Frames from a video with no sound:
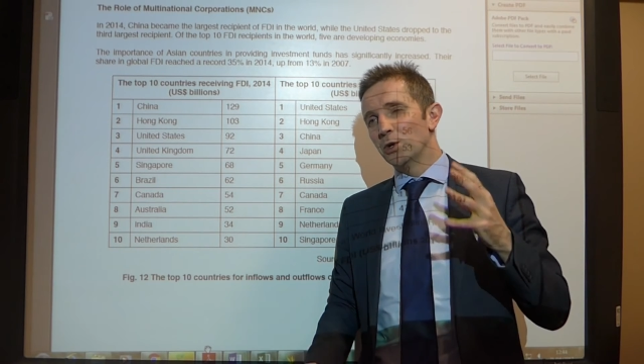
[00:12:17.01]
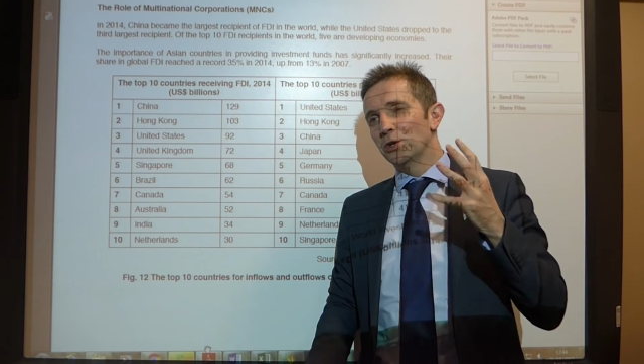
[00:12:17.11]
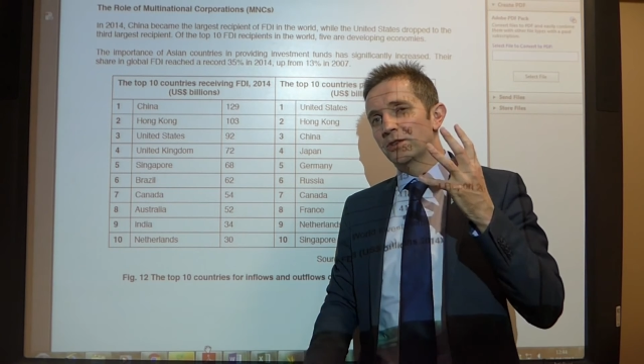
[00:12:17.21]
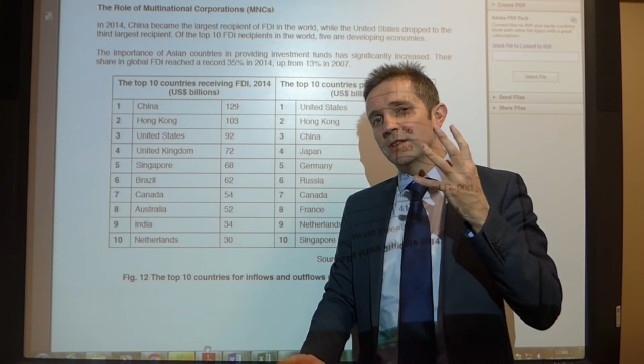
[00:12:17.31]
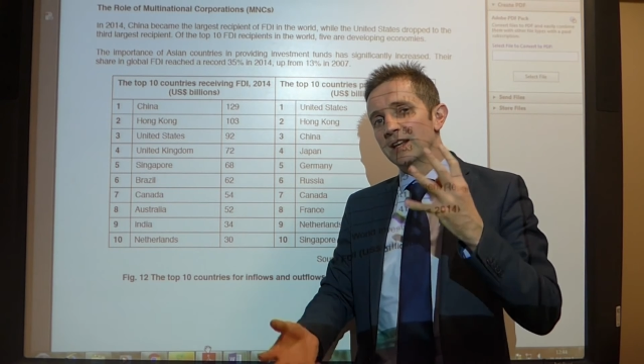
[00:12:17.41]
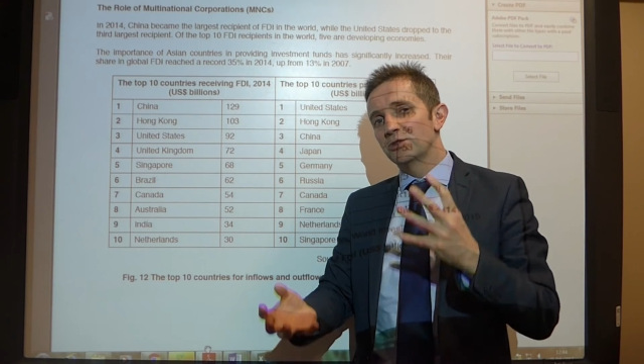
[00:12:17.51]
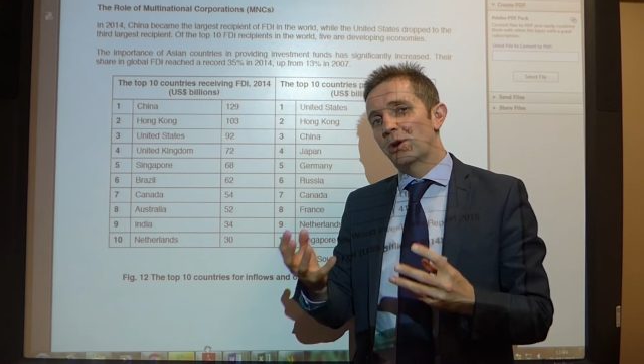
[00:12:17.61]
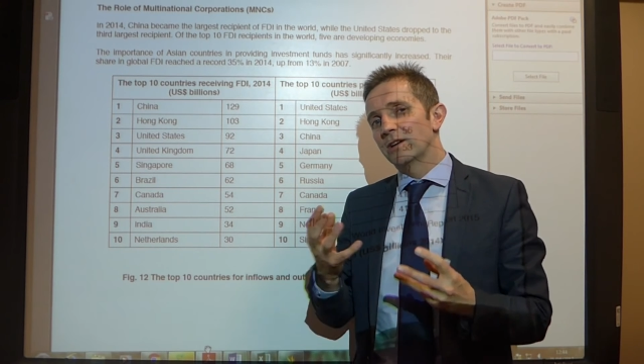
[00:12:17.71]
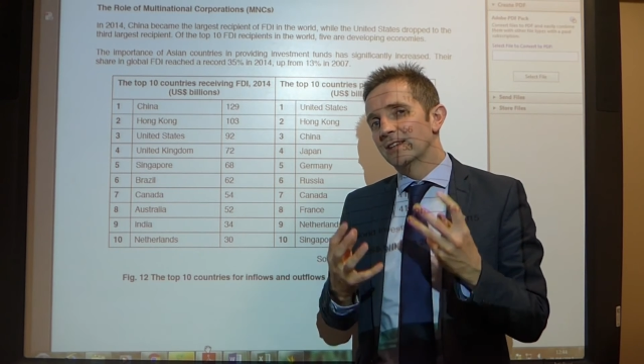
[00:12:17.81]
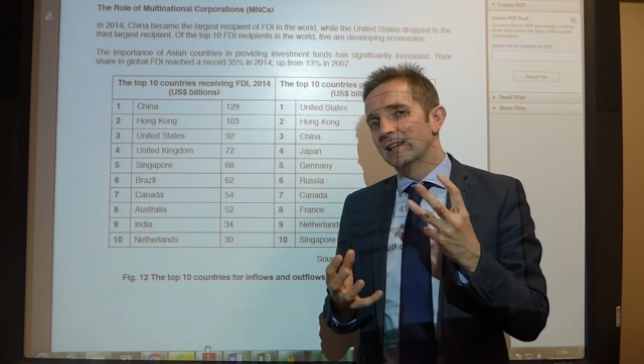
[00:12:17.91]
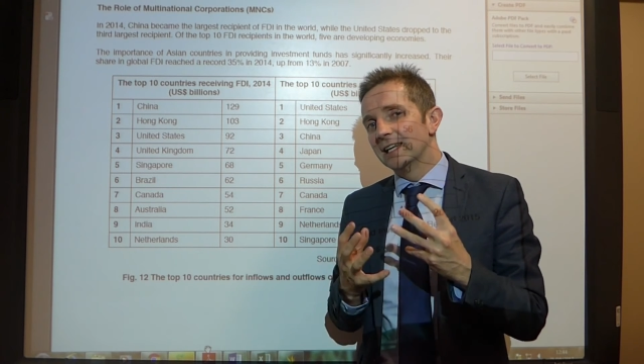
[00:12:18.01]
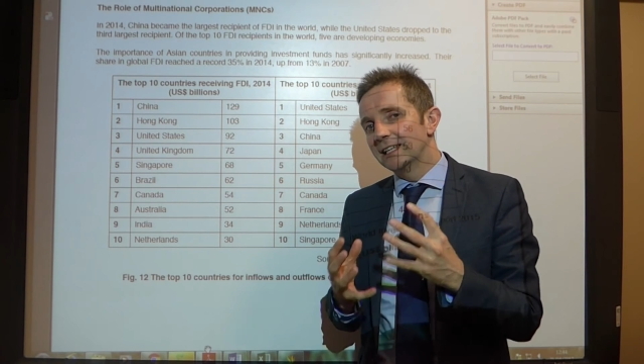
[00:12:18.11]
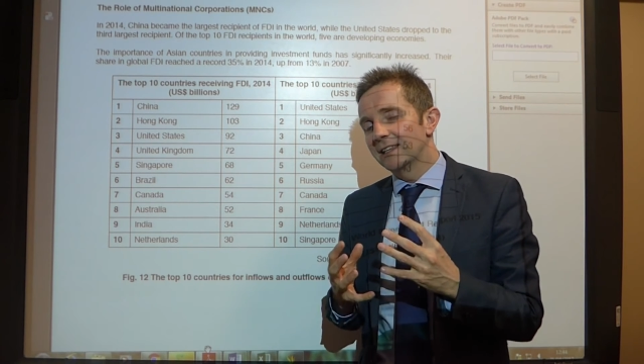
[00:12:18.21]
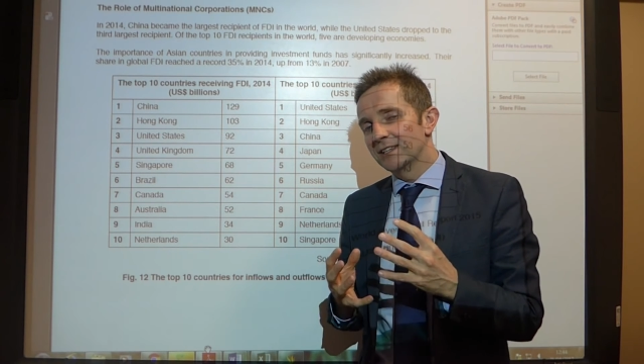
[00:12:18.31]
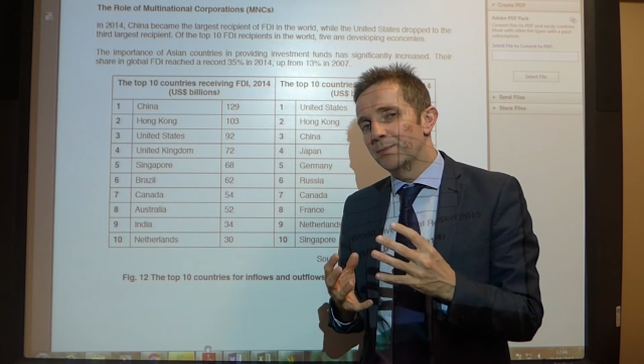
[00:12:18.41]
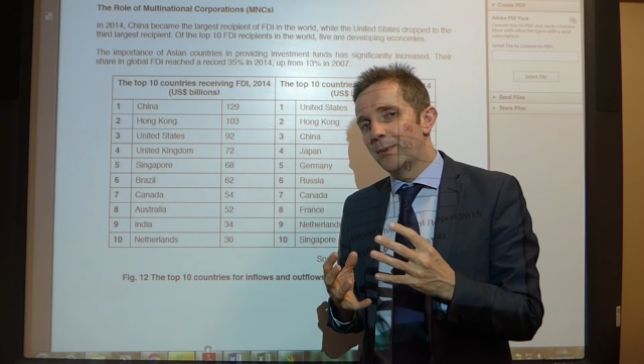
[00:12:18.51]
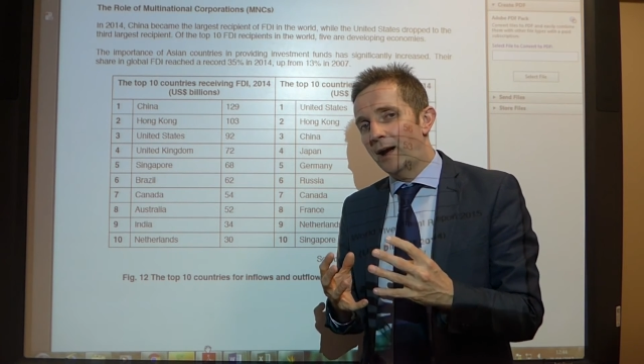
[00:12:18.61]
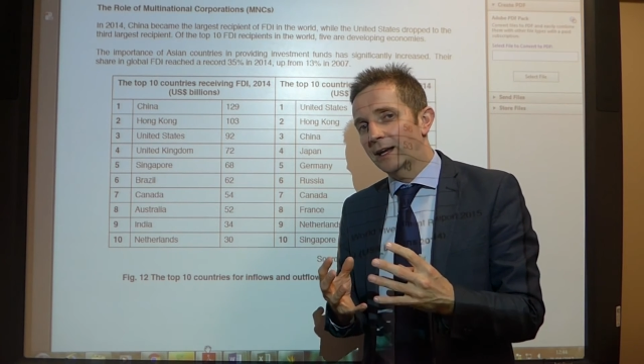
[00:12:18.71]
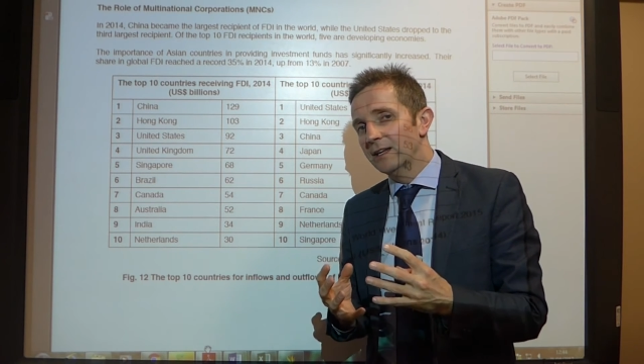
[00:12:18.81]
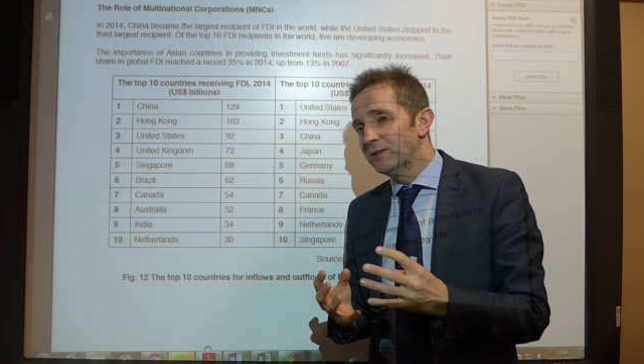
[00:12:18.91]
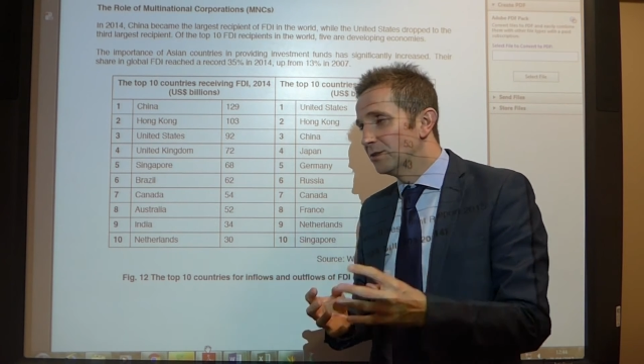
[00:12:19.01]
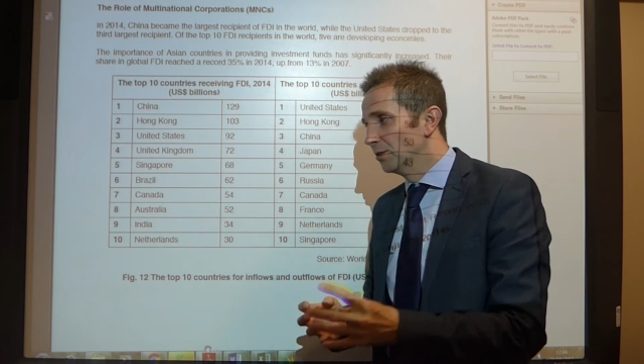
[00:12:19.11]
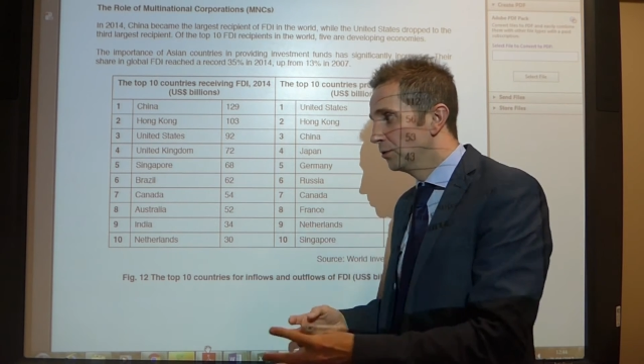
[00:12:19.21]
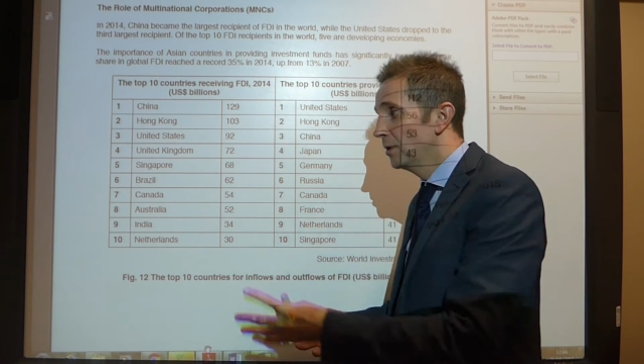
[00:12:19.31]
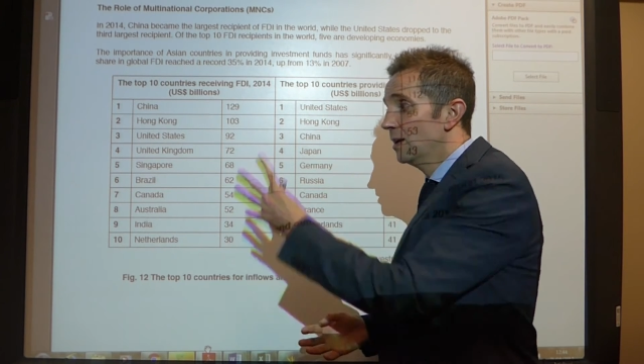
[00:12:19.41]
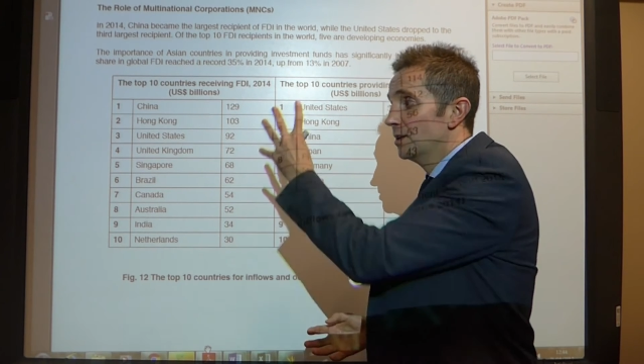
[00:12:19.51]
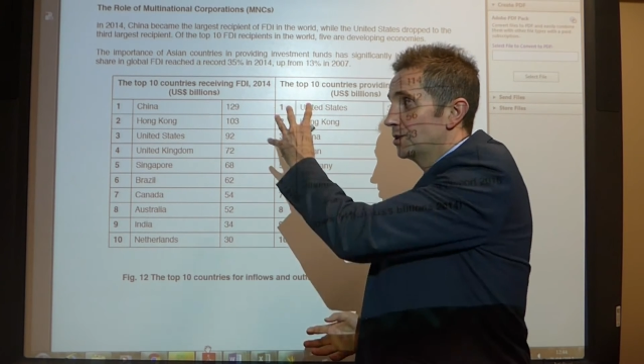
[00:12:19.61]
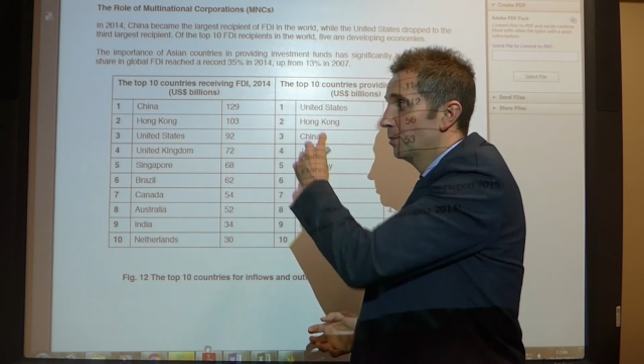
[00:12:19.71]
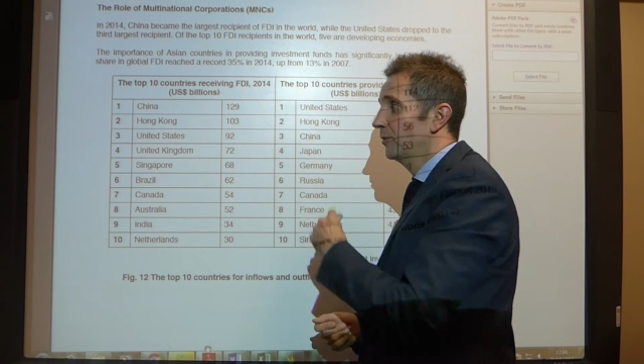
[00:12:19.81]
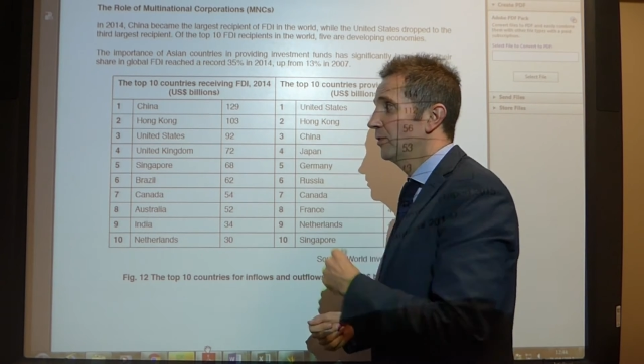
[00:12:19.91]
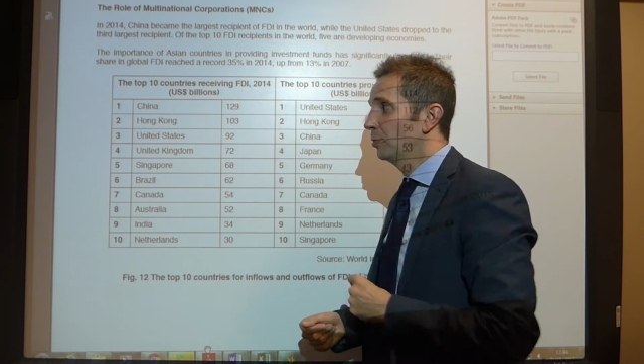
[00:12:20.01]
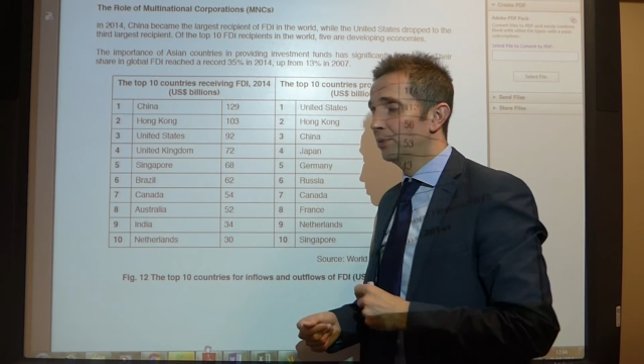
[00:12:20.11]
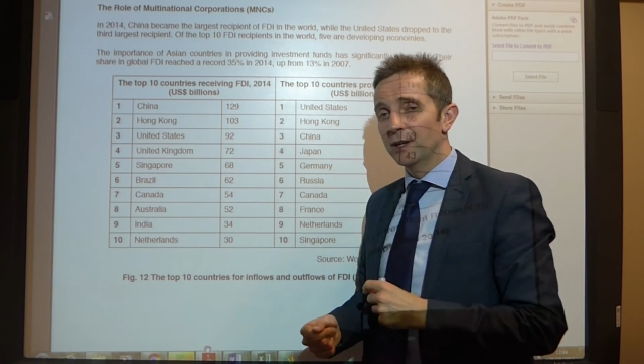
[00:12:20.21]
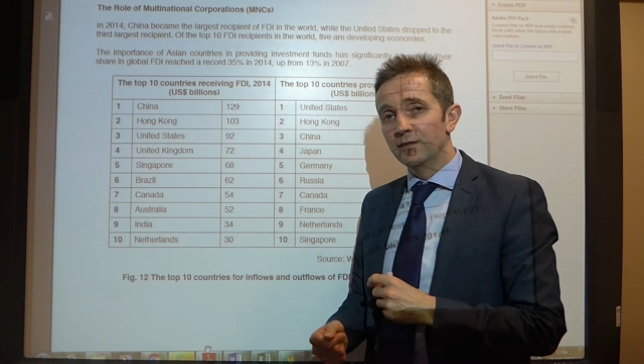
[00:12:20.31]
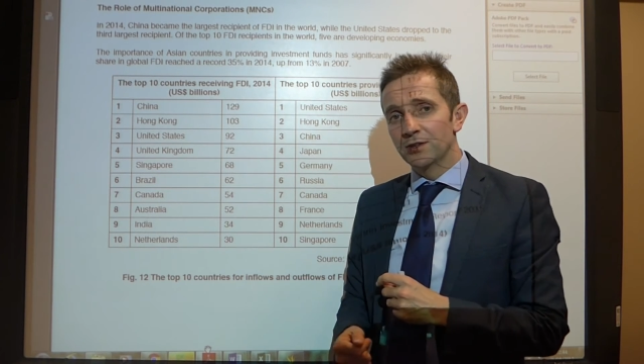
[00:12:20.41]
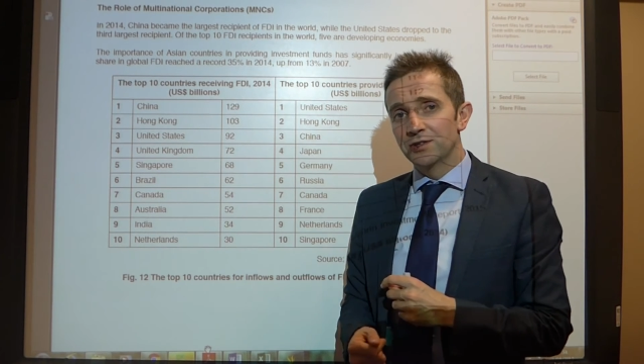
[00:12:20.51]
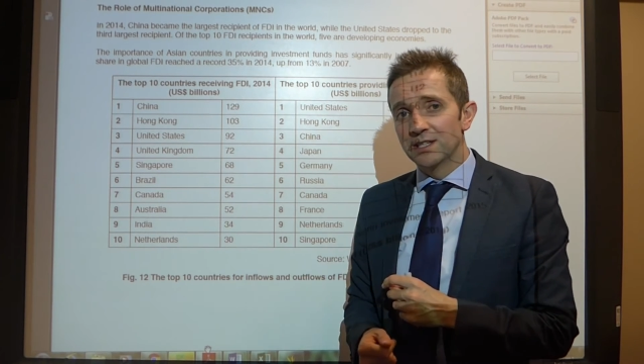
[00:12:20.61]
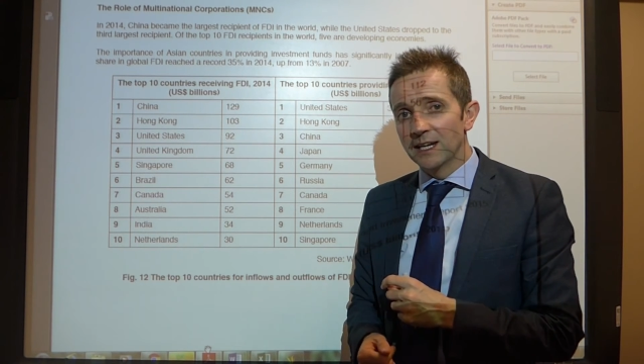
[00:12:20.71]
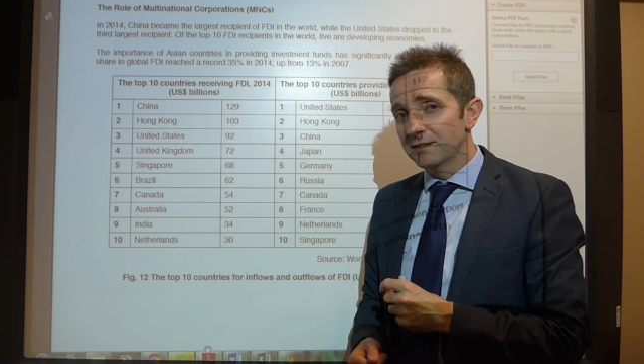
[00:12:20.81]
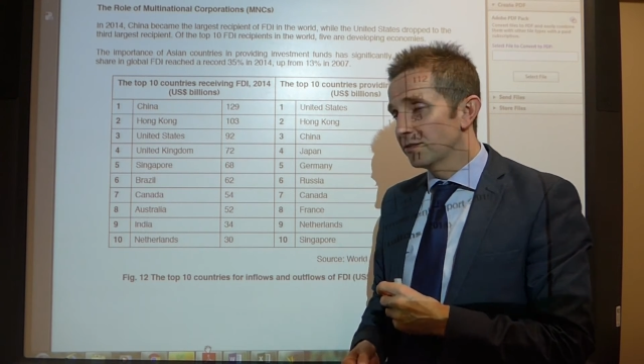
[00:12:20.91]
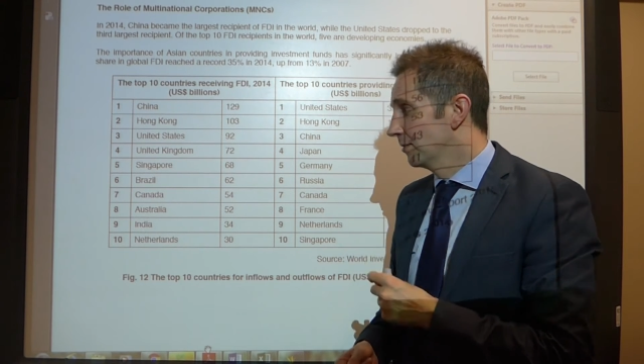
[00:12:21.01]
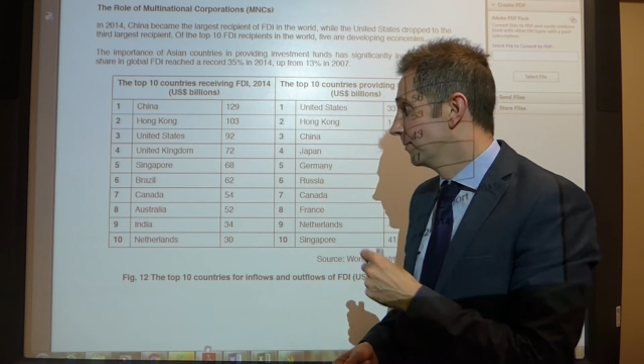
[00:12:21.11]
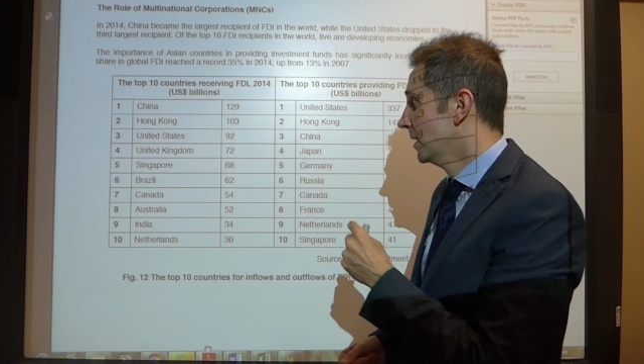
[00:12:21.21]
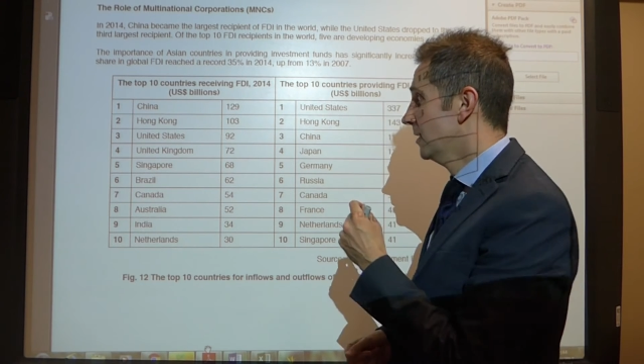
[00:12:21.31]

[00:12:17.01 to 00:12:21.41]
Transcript: where you can then try to link this back into some of your previous data.